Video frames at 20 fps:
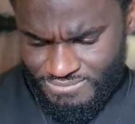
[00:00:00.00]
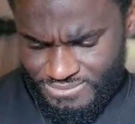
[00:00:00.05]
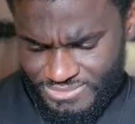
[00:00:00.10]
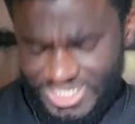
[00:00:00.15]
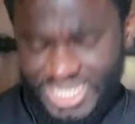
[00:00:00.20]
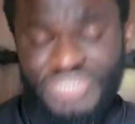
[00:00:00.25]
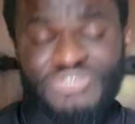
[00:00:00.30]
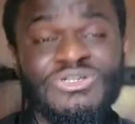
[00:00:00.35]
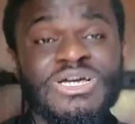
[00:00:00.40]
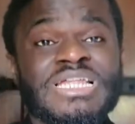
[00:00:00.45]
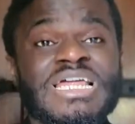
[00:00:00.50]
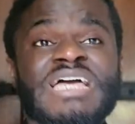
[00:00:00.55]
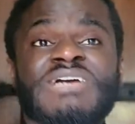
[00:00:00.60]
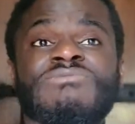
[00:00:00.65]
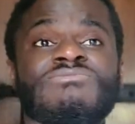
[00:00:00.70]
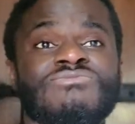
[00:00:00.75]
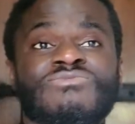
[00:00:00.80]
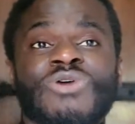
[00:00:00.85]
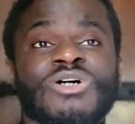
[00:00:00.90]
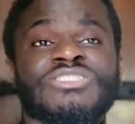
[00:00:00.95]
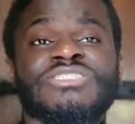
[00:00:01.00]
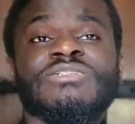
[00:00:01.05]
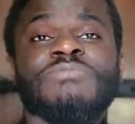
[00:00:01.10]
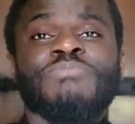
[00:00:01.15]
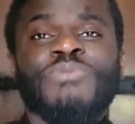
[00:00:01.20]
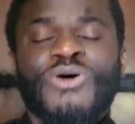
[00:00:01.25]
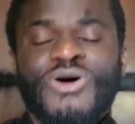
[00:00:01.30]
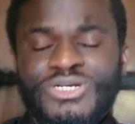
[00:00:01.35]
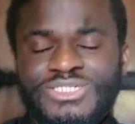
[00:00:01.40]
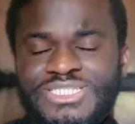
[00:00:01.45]
And you're like, what's the
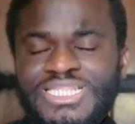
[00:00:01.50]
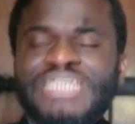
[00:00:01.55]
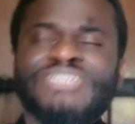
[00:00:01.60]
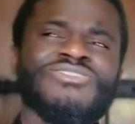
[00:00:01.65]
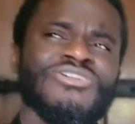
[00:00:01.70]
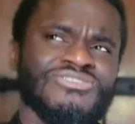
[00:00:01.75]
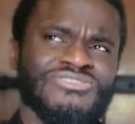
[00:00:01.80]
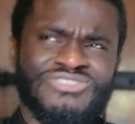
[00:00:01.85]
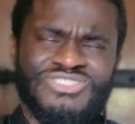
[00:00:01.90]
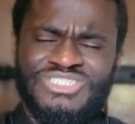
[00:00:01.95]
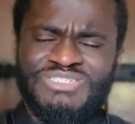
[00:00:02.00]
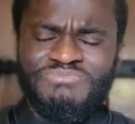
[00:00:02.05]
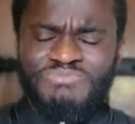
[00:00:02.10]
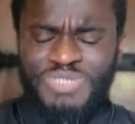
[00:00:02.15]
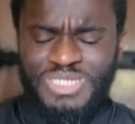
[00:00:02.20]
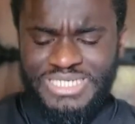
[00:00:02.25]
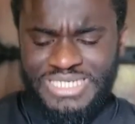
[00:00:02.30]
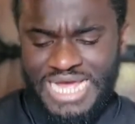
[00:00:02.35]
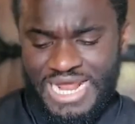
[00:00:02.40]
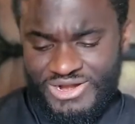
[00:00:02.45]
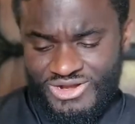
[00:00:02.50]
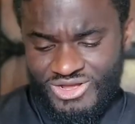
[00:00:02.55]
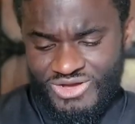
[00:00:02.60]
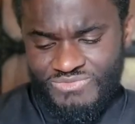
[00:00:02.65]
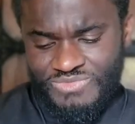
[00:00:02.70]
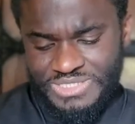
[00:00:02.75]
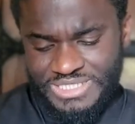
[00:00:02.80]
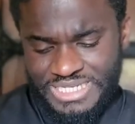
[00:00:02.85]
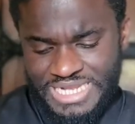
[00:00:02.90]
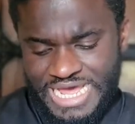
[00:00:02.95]
point? Let us simply carry on
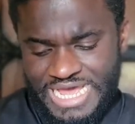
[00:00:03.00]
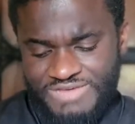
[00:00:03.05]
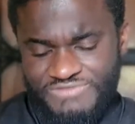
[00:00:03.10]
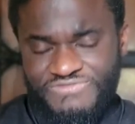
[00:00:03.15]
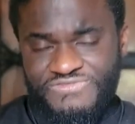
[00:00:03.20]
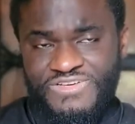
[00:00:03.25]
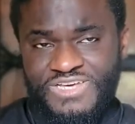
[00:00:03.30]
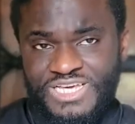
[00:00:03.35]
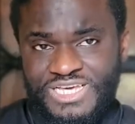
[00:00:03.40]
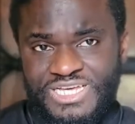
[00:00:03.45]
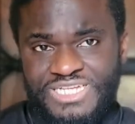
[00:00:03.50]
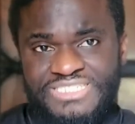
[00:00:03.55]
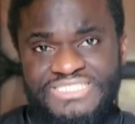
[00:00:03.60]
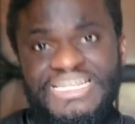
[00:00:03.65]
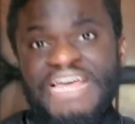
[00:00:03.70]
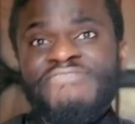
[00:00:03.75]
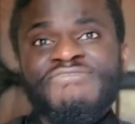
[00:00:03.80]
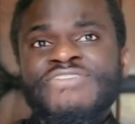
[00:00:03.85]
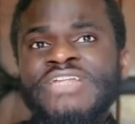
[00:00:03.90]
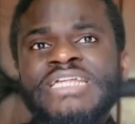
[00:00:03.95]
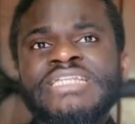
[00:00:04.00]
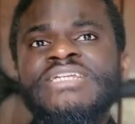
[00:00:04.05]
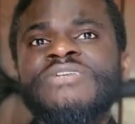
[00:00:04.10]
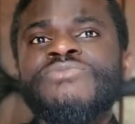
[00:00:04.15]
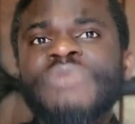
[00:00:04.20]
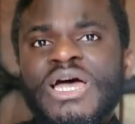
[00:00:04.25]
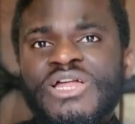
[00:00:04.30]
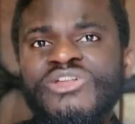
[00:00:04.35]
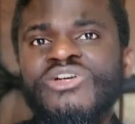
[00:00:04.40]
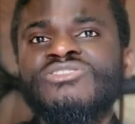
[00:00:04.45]
with life. Definitely,
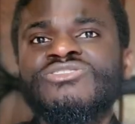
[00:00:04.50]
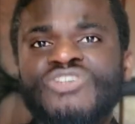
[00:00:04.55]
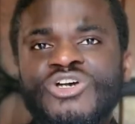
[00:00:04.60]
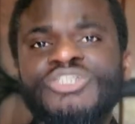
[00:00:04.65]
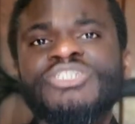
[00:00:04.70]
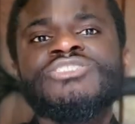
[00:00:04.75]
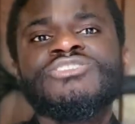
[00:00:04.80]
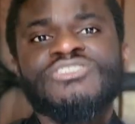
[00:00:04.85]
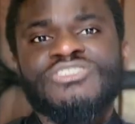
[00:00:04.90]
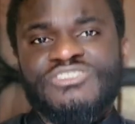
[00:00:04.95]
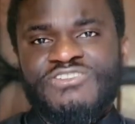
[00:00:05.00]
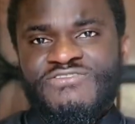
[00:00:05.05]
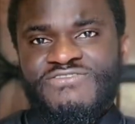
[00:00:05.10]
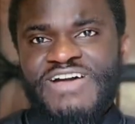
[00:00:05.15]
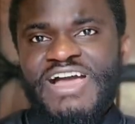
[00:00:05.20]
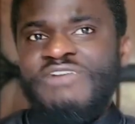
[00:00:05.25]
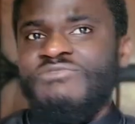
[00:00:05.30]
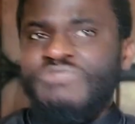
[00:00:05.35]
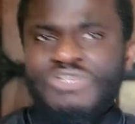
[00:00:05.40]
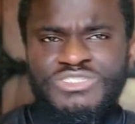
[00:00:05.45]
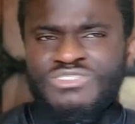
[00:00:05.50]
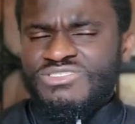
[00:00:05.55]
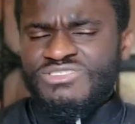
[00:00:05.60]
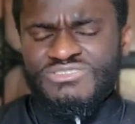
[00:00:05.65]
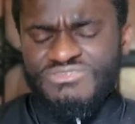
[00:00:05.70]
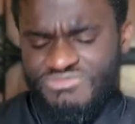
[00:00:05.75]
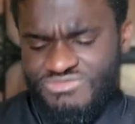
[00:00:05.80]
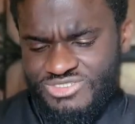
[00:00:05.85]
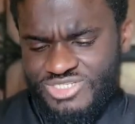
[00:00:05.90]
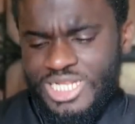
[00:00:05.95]
we are not going to survive. We,
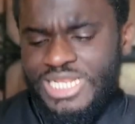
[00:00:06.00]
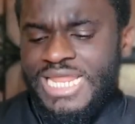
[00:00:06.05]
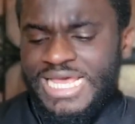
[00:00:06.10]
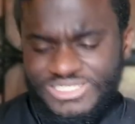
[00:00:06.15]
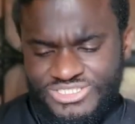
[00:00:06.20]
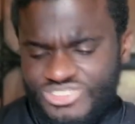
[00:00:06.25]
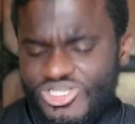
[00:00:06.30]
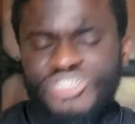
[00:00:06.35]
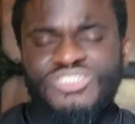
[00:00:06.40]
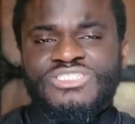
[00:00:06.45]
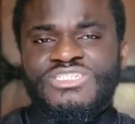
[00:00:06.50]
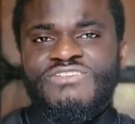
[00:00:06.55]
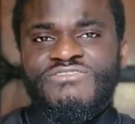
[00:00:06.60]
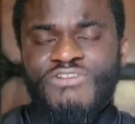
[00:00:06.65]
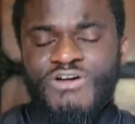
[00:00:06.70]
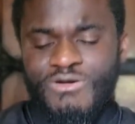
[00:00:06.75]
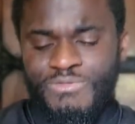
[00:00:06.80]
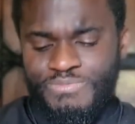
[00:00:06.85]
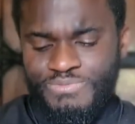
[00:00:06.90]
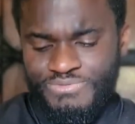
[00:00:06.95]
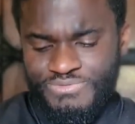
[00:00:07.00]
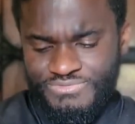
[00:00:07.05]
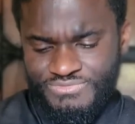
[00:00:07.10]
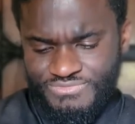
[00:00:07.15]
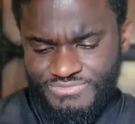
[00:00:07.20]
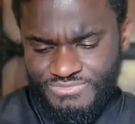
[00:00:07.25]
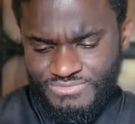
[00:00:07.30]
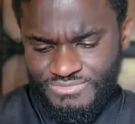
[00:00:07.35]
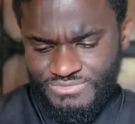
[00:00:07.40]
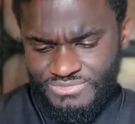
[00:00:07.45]
so let's just give up.
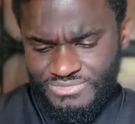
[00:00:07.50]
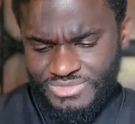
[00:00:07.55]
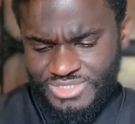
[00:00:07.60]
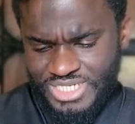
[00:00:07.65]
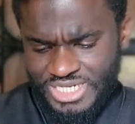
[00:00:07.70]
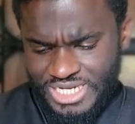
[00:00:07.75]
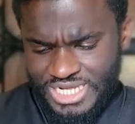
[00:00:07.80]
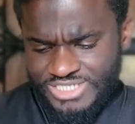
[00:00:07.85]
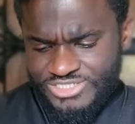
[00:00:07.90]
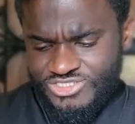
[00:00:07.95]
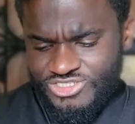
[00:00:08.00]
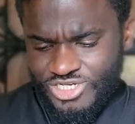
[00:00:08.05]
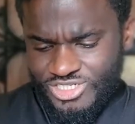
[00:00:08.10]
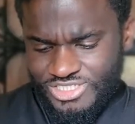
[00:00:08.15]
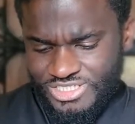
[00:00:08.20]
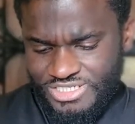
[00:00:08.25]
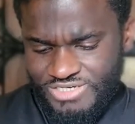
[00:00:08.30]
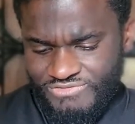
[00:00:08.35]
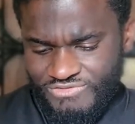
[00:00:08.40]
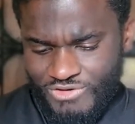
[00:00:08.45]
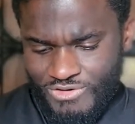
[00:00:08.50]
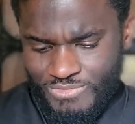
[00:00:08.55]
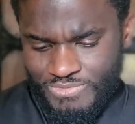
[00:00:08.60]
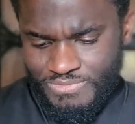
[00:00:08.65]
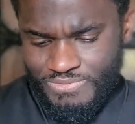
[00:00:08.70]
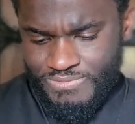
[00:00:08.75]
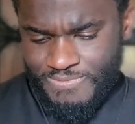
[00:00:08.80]
Let's just give up.